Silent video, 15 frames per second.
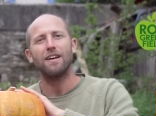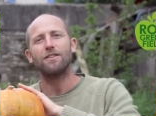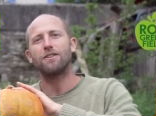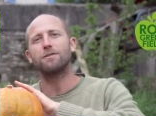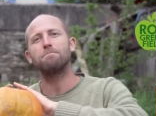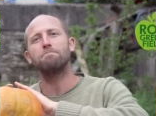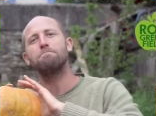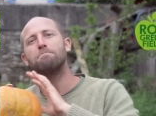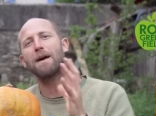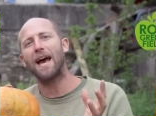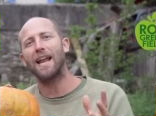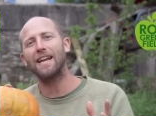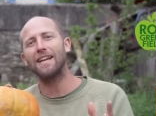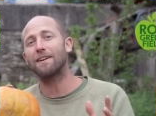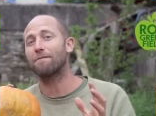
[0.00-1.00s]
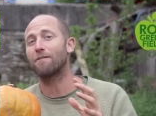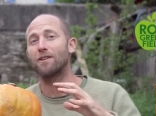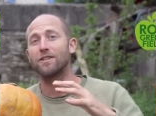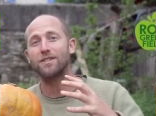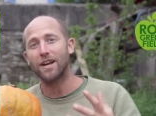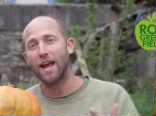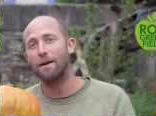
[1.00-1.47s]
there's many
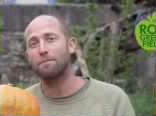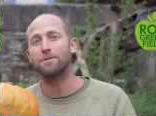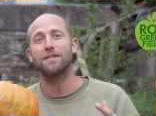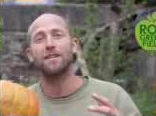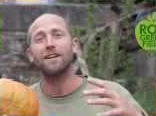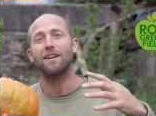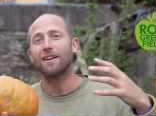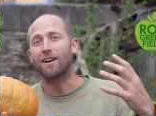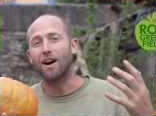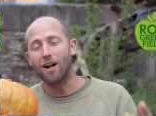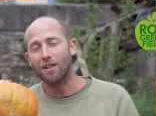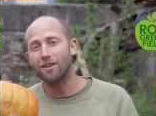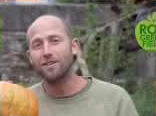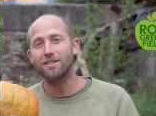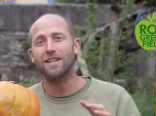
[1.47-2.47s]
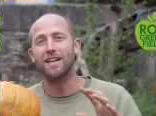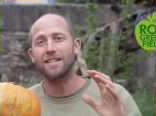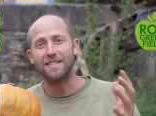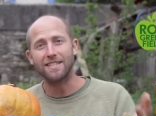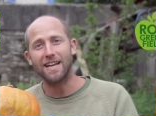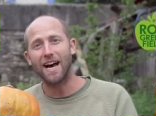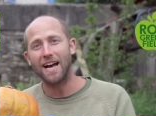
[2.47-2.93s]
different shapes, colors,
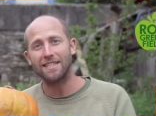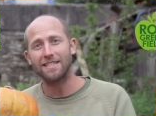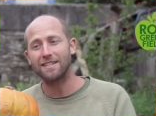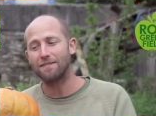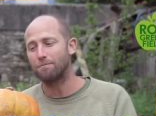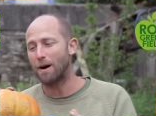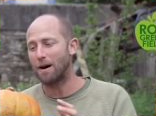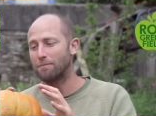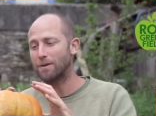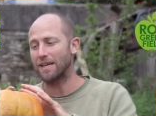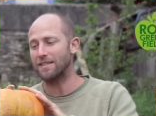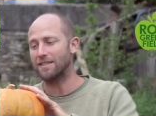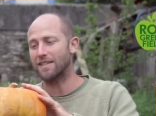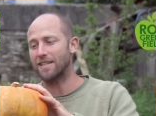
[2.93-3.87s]
and sizes of pumpkins.